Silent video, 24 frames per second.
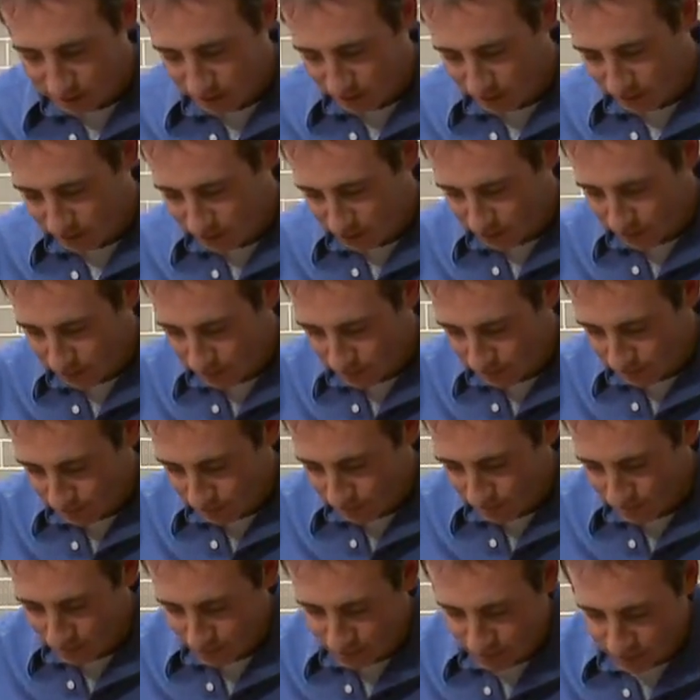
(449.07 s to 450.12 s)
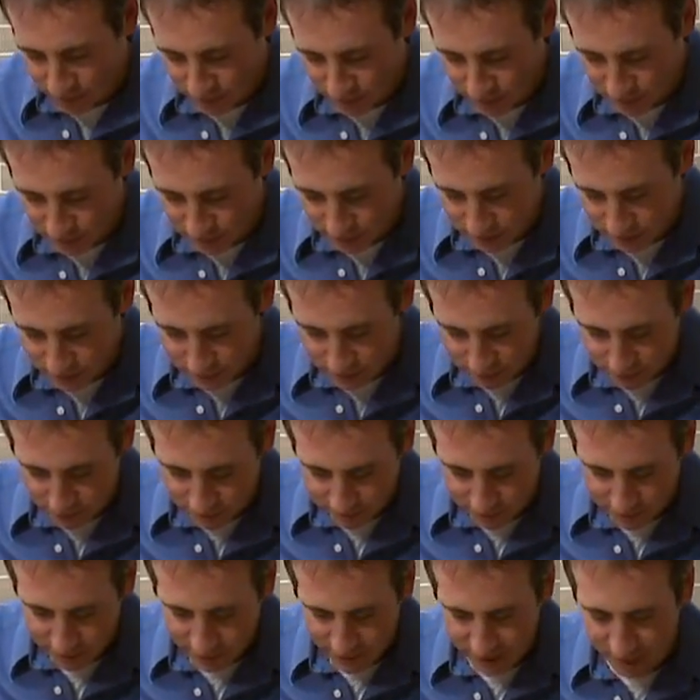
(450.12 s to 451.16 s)
just some scissors,
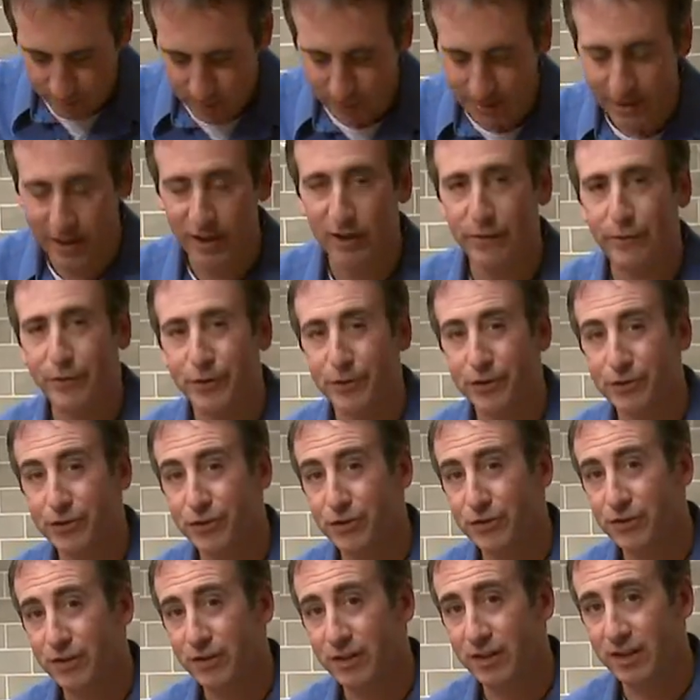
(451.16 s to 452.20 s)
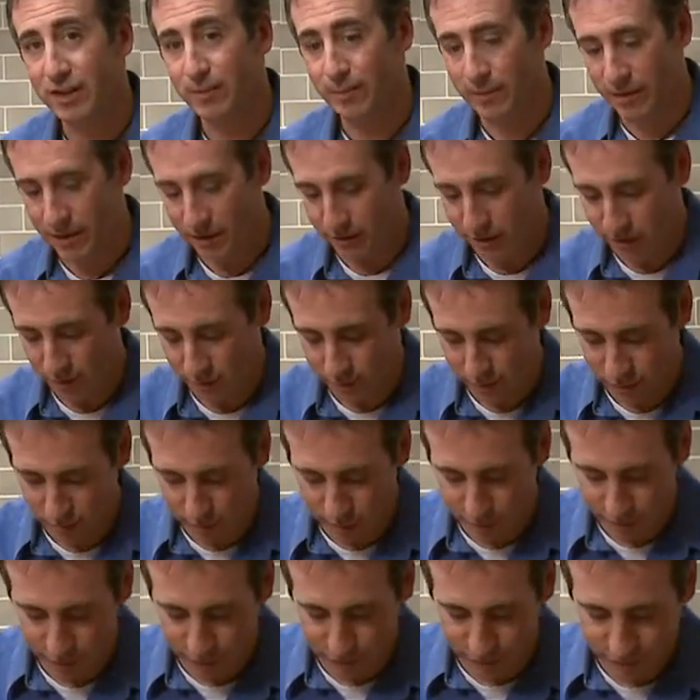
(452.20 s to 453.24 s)
and you got to be careful because there's steam in there. You don't want to
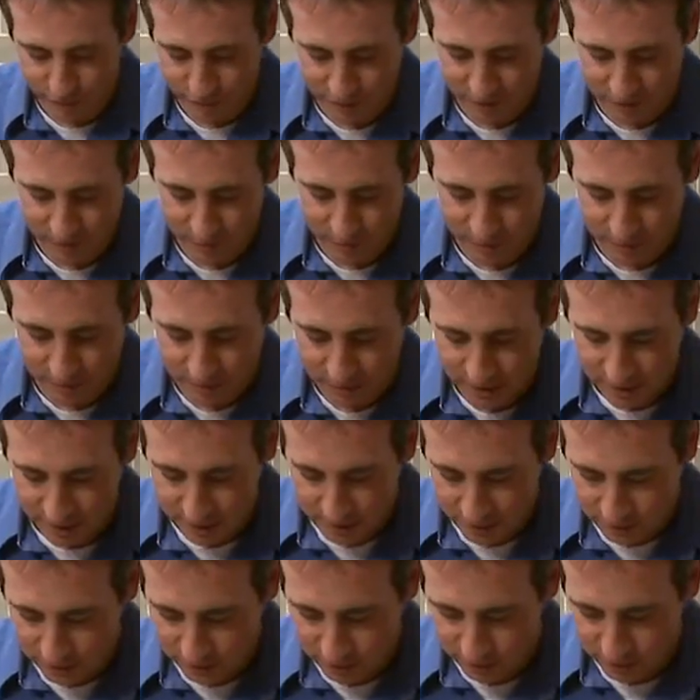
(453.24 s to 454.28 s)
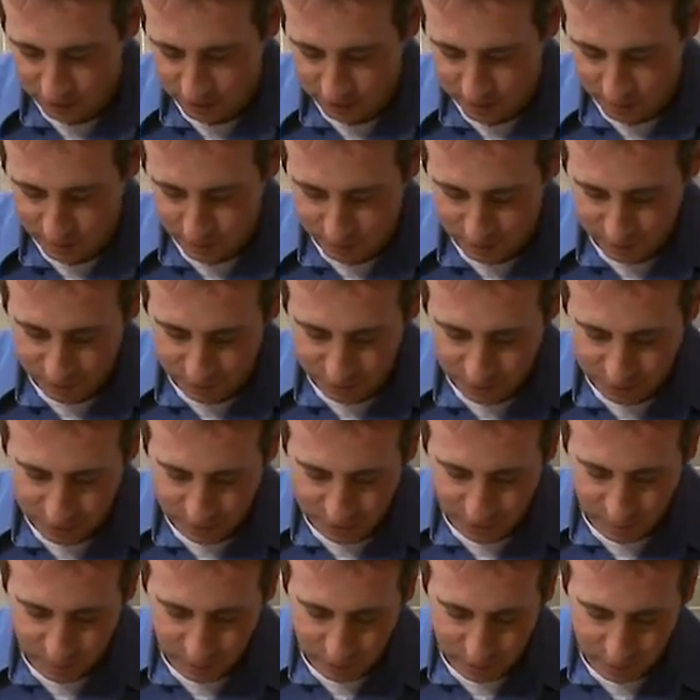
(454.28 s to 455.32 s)
burn yourself, but just clip a little
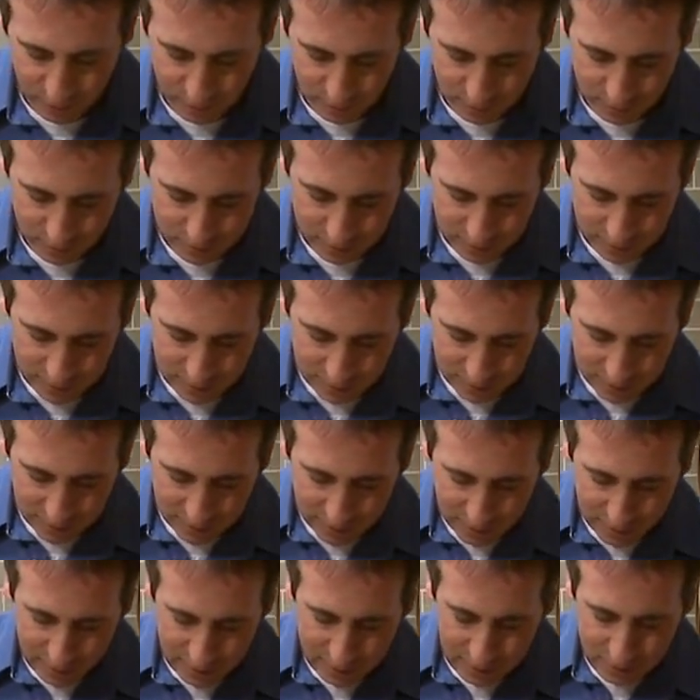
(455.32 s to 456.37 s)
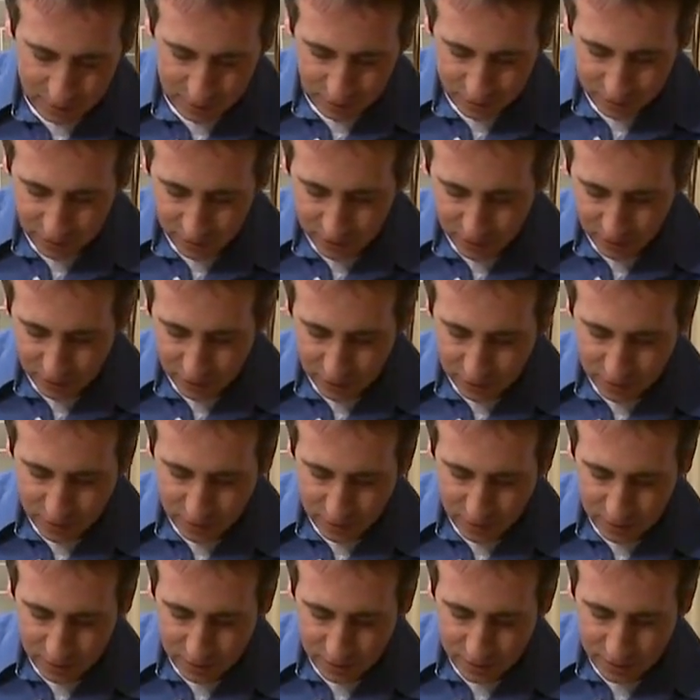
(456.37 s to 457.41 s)
steam hole, and then just take your
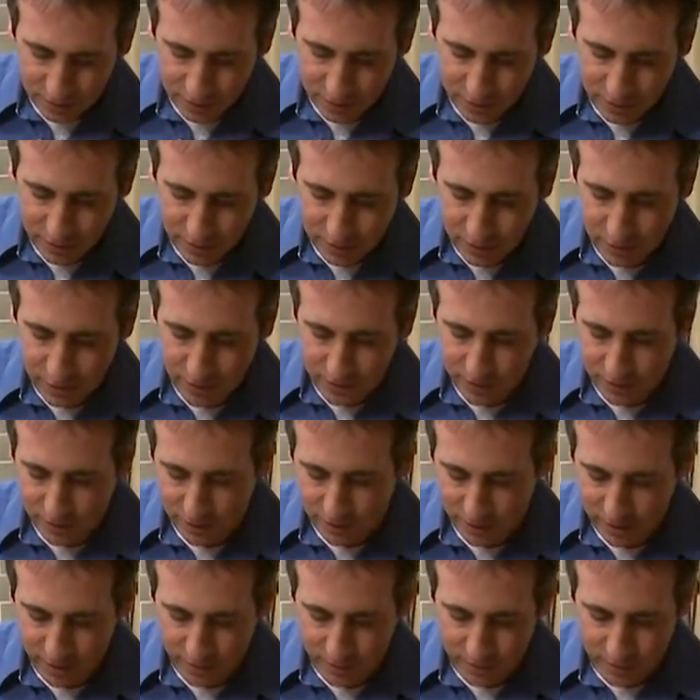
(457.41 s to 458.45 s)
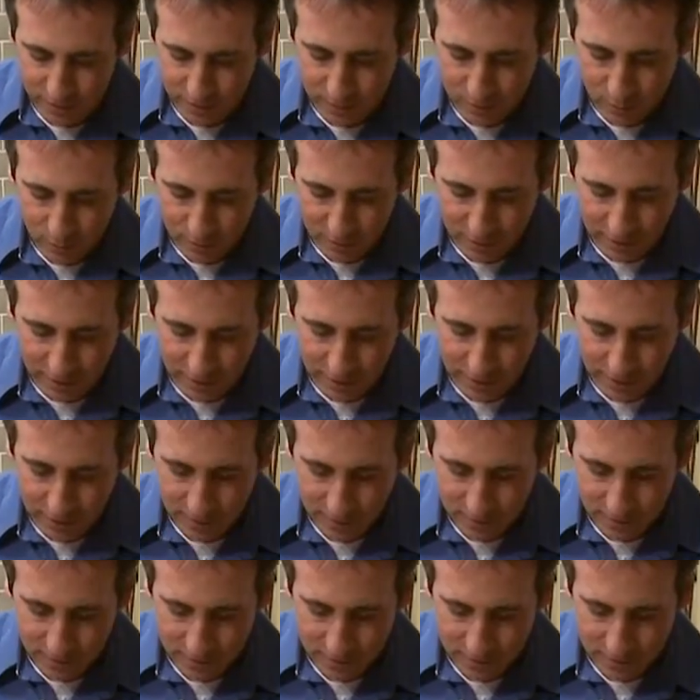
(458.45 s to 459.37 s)
scissors. You could use a knife if you wanted.